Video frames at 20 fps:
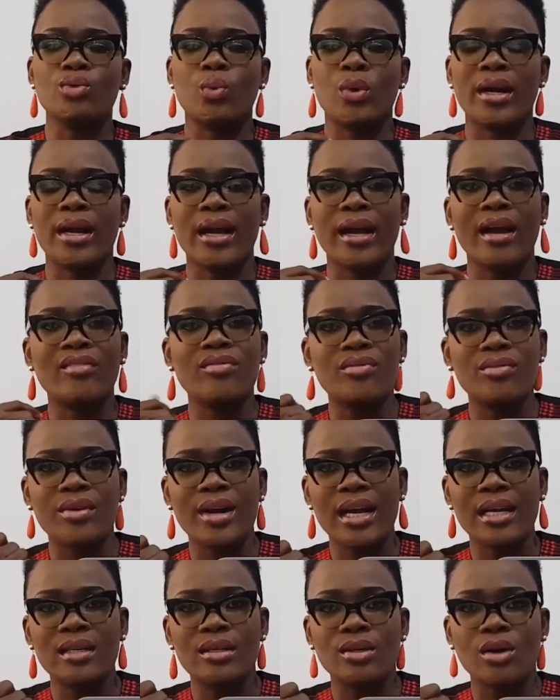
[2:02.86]
what I have
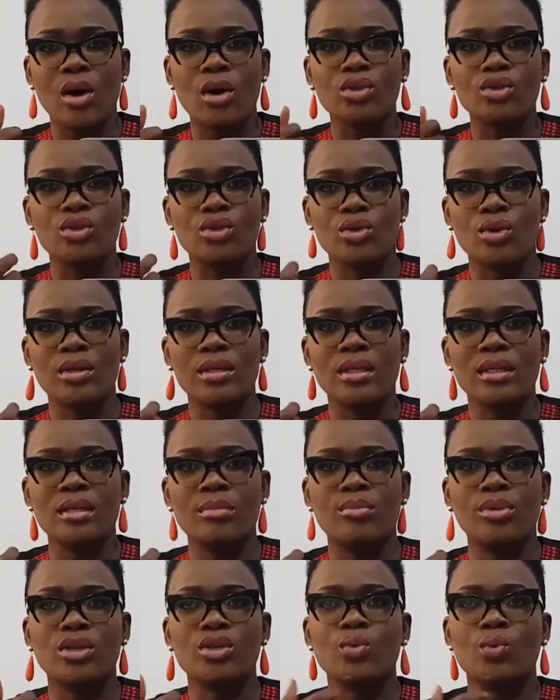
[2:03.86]
read or studied,
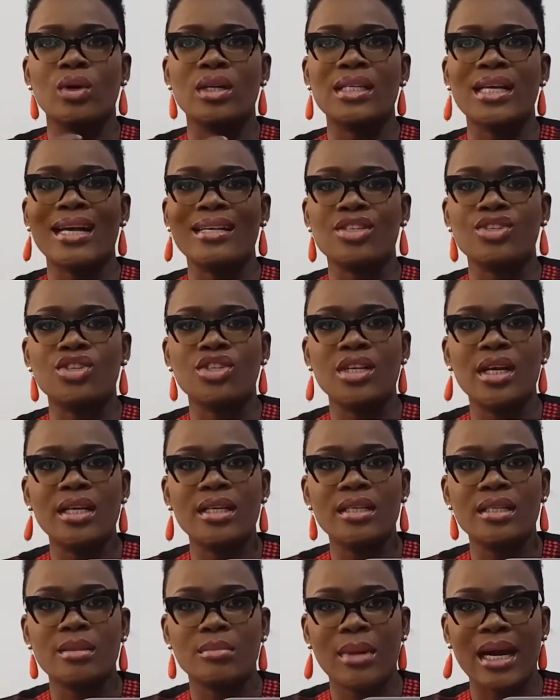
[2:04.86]
but what has
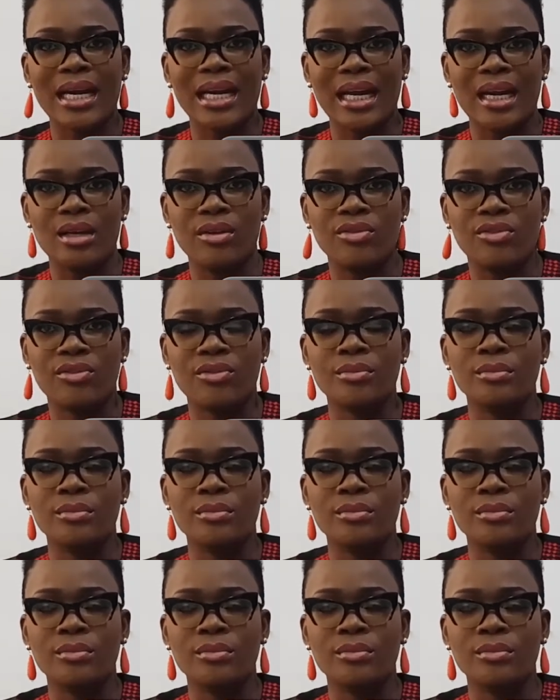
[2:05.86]
changed my life.